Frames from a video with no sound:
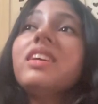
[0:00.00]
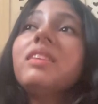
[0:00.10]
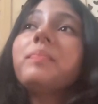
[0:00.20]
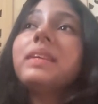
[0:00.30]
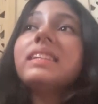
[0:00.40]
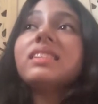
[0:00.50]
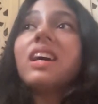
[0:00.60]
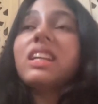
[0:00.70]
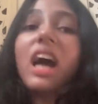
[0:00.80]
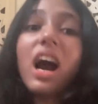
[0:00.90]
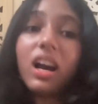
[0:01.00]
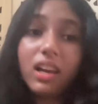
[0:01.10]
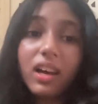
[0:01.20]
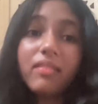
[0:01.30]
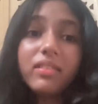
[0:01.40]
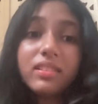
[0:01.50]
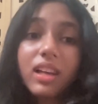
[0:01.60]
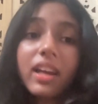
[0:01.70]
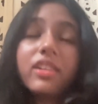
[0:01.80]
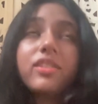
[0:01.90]
favorite piece that I have
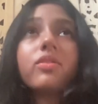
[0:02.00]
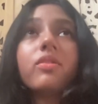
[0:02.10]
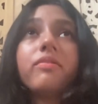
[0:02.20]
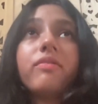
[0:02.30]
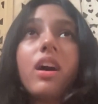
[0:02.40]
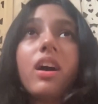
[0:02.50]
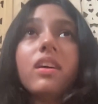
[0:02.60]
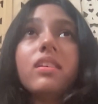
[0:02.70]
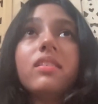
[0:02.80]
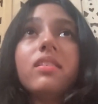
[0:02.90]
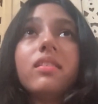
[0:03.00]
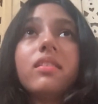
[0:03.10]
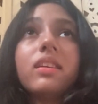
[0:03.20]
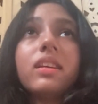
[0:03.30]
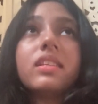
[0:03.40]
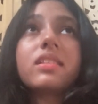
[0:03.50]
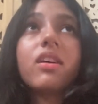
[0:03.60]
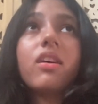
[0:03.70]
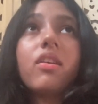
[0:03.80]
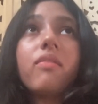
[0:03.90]
designed so far is
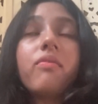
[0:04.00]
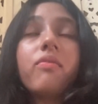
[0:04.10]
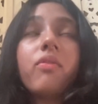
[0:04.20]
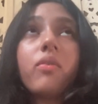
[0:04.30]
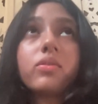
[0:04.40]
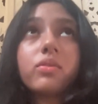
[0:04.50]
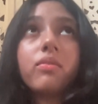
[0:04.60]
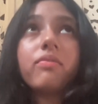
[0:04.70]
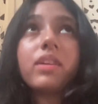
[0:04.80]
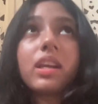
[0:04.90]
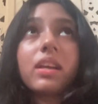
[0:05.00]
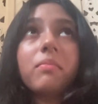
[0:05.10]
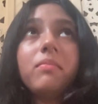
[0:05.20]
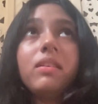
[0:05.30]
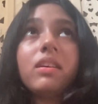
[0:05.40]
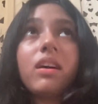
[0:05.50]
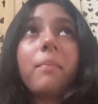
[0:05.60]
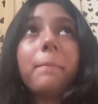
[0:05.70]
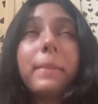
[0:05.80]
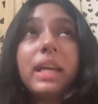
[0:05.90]
a photo frame,
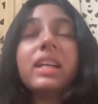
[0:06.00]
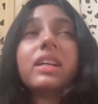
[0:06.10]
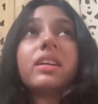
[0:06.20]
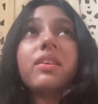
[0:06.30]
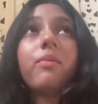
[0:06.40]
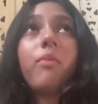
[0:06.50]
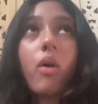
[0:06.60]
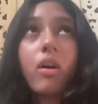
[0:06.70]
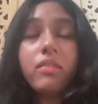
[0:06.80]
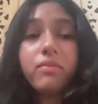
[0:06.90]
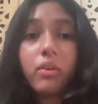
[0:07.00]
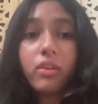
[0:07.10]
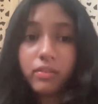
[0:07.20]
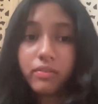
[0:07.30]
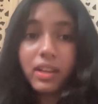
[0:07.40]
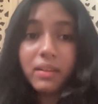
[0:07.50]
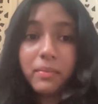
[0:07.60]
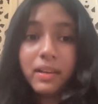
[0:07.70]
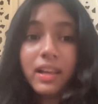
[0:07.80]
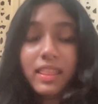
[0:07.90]
a big wall photo
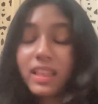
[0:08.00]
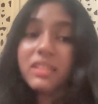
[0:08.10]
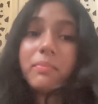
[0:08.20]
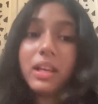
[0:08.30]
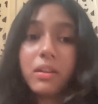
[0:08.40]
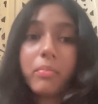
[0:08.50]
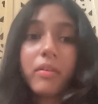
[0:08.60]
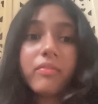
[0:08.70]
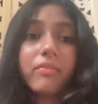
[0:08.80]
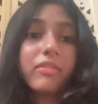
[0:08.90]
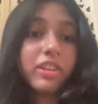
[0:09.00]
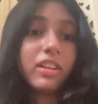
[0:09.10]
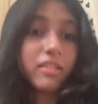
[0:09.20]
frame that's made up of real